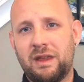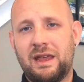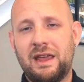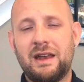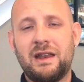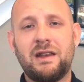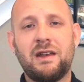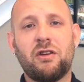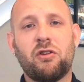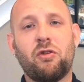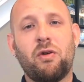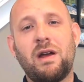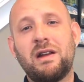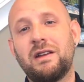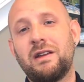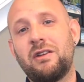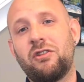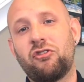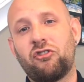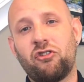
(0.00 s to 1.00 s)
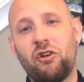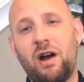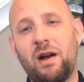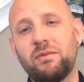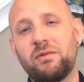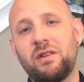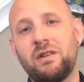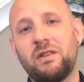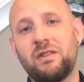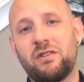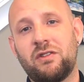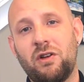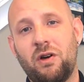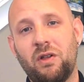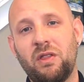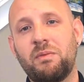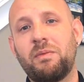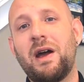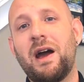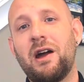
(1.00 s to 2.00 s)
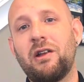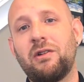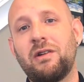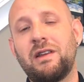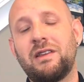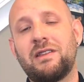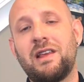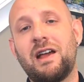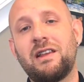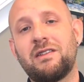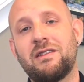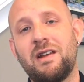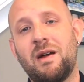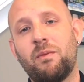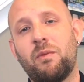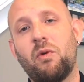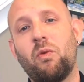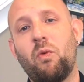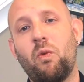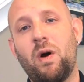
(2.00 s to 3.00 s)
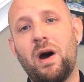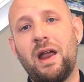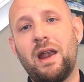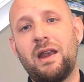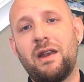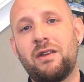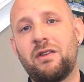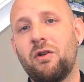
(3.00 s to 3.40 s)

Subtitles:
Get an accredited shop to install the batteries. That's number one.